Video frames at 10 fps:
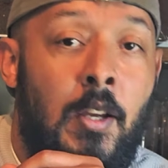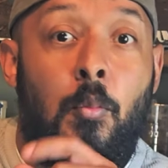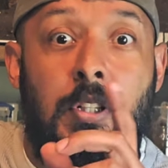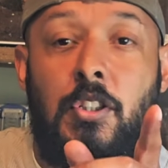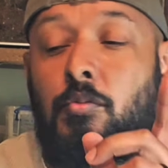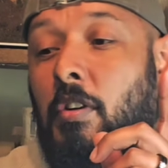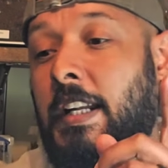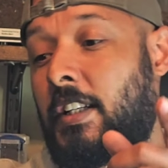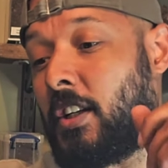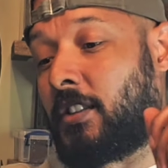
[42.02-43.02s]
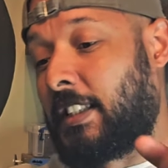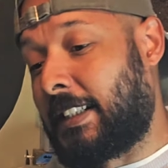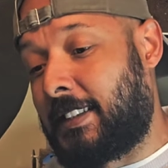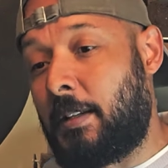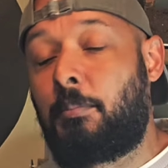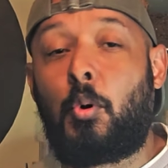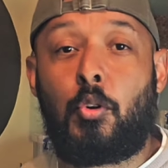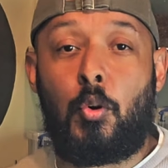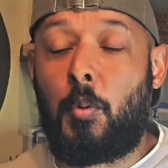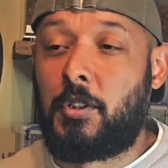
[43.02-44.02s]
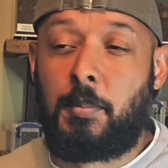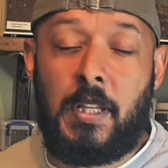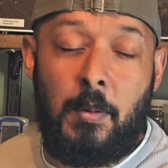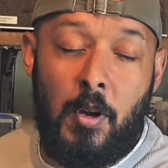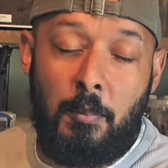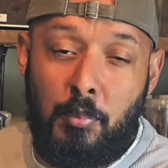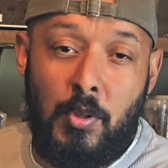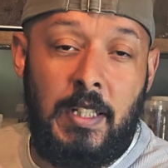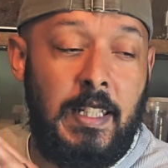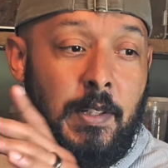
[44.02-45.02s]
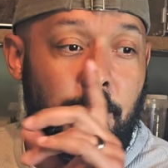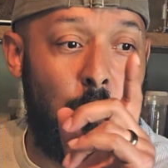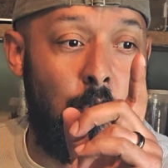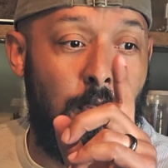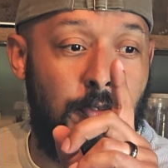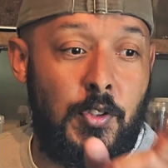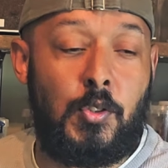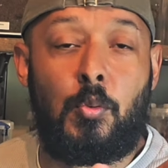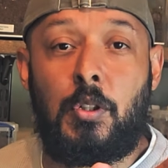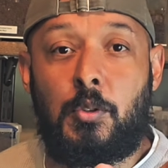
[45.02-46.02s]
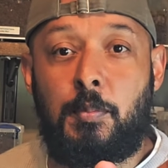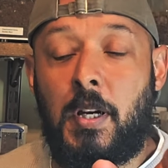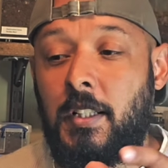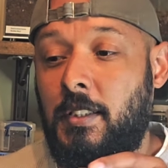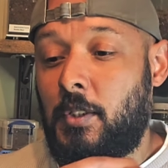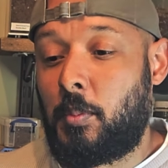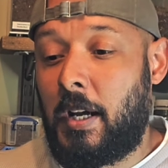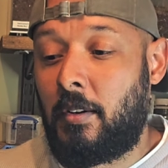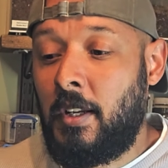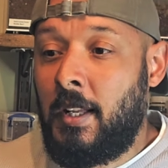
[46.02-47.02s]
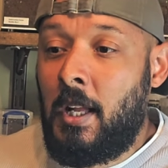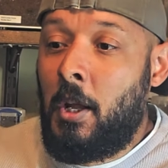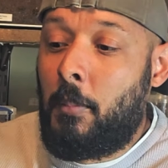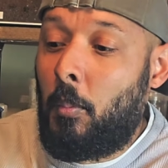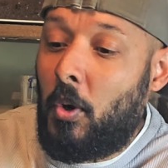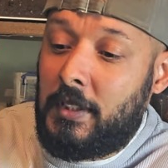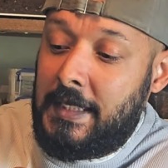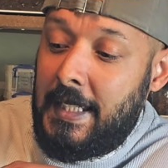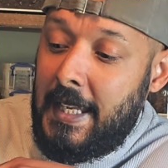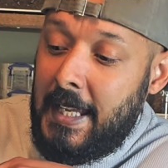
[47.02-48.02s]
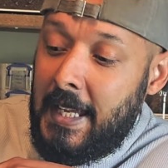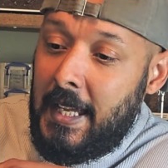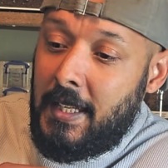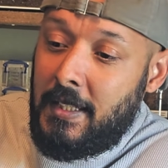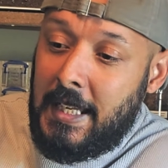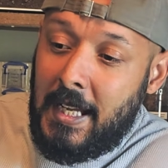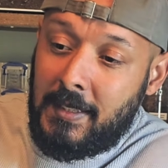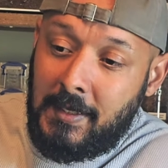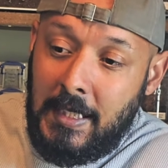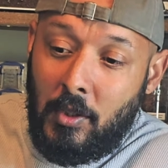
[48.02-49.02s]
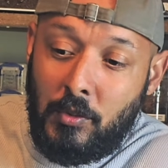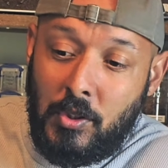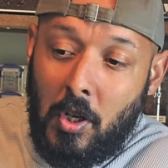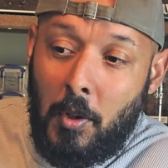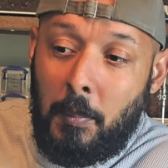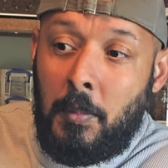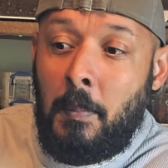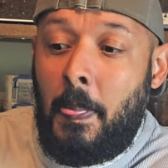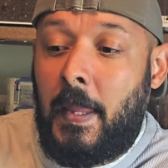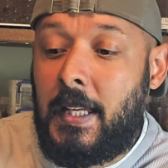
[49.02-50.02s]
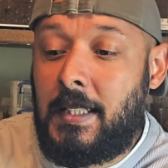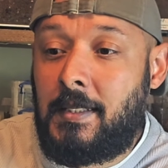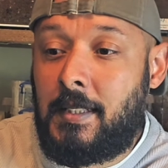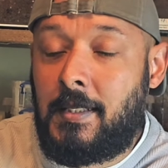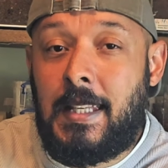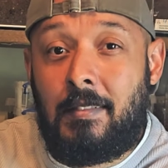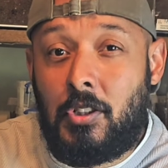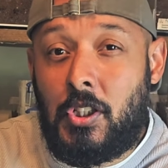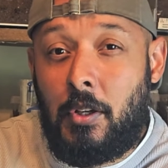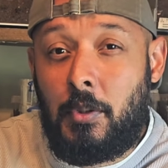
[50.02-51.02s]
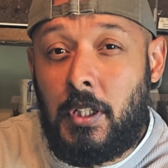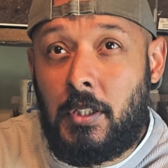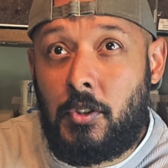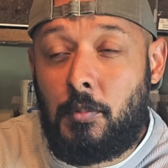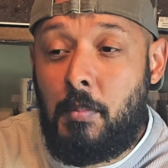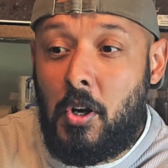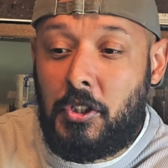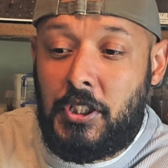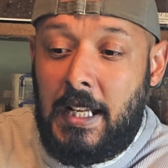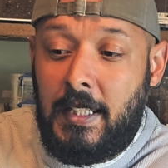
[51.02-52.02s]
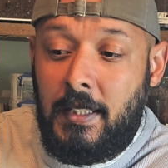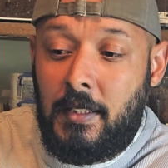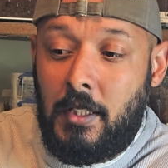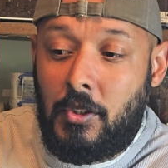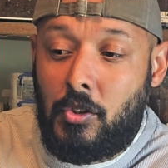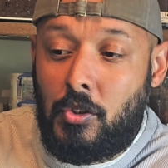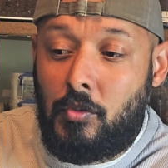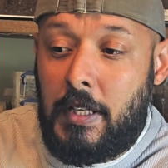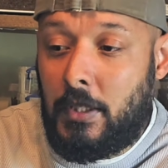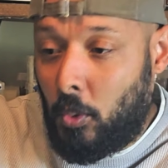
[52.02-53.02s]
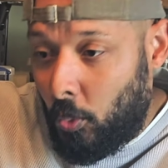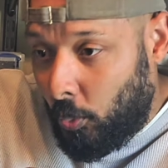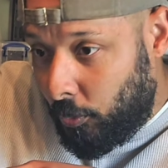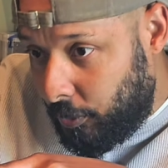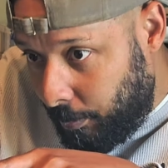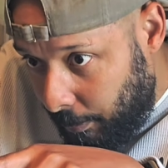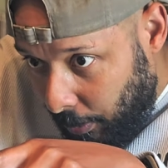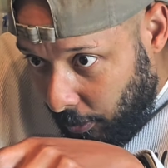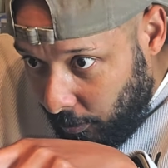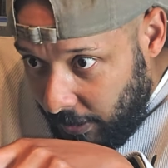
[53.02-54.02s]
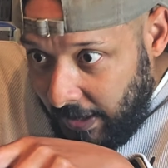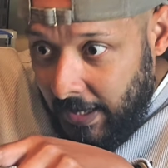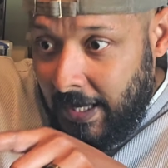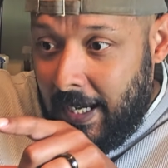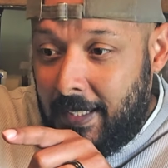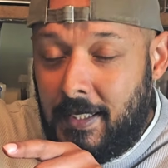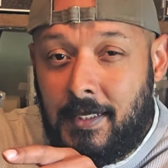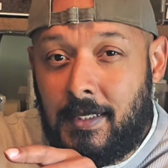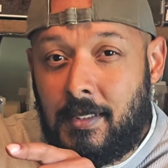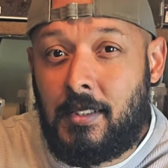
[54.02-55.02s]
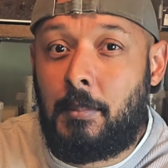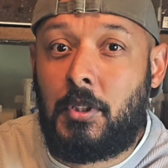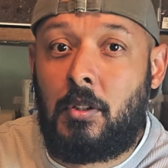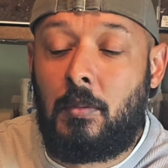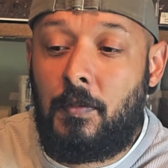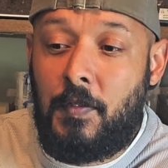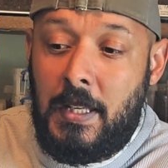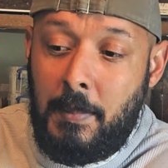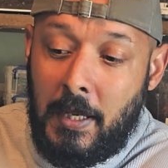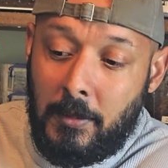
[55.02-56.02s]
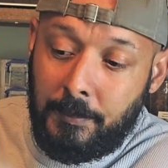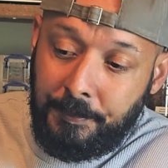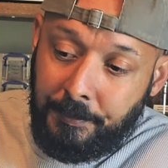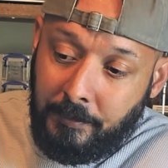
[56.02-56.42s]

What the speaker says: which is really good. So that's the arboreal ones, but they work brilliantly for the fossorial spiders as well. But what's in here, you can't see on top, is the Ceratogyrus Marshalli, the straight-horned baboon. And this is a subadult female.